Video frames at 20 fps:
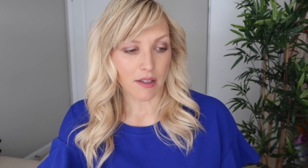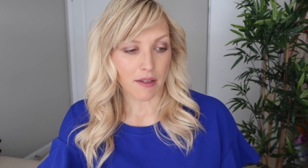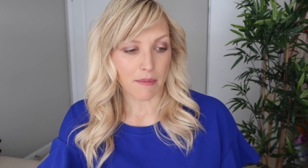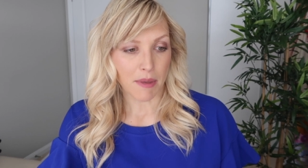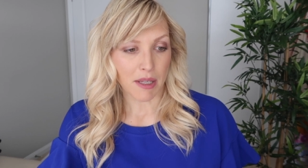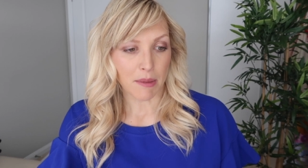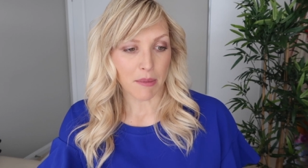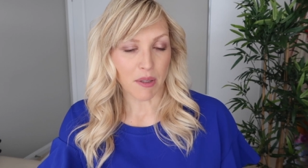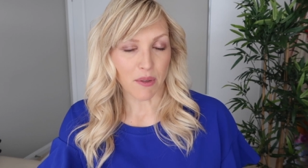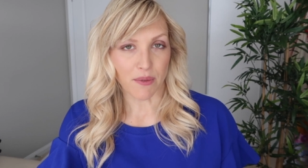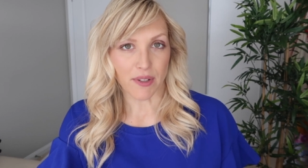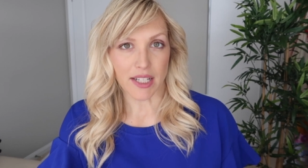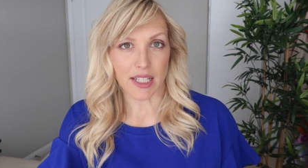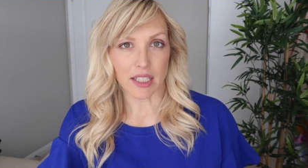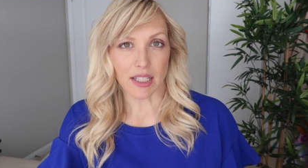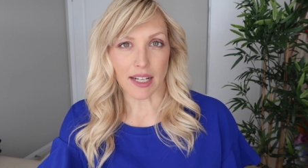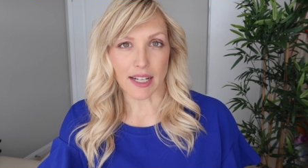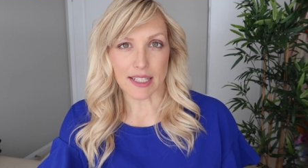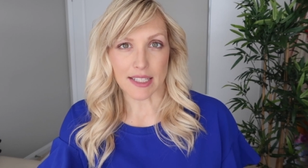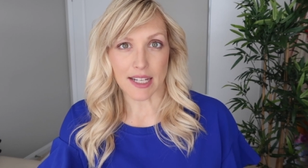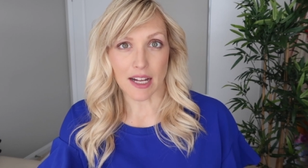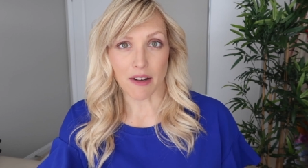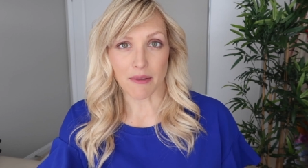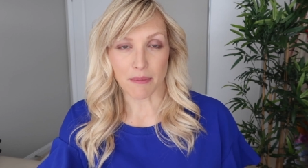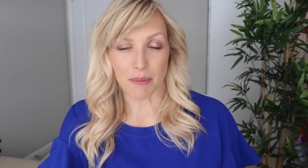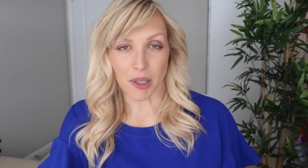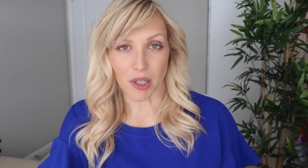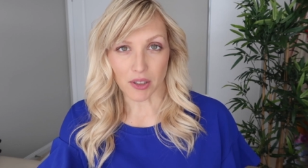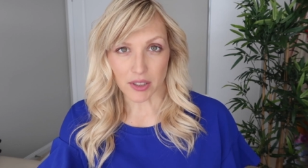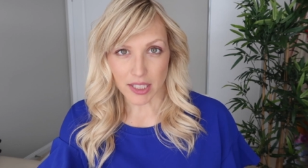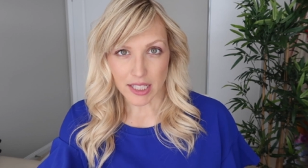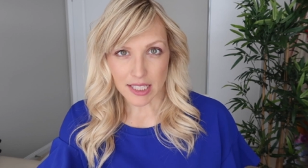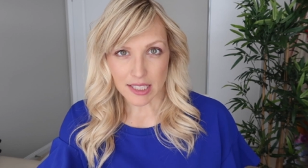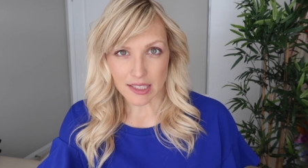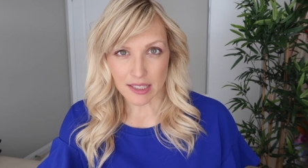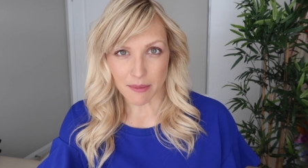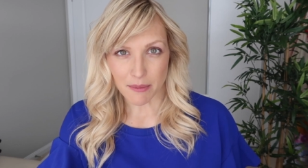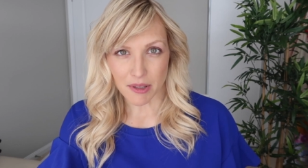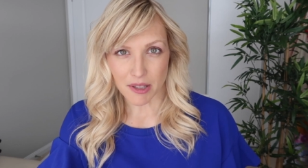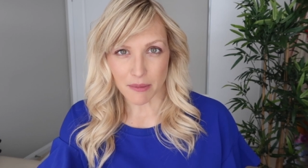made me realize how bulky
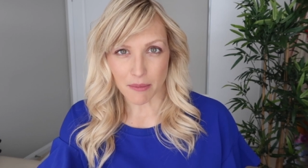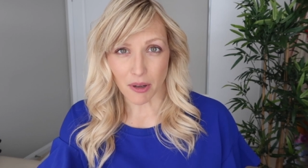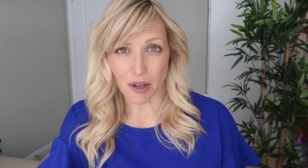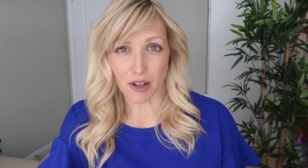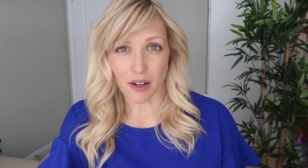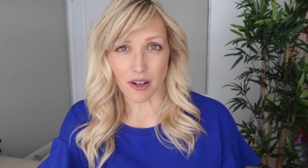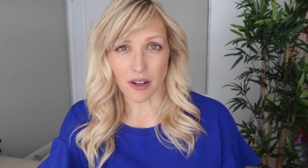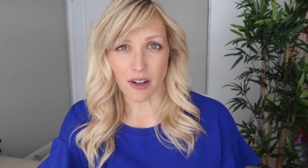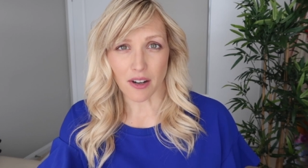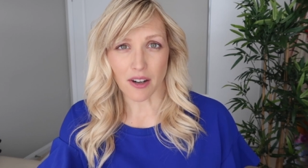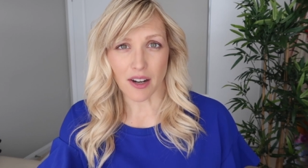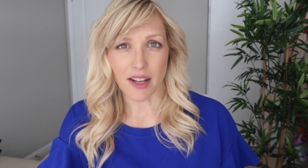some of them are,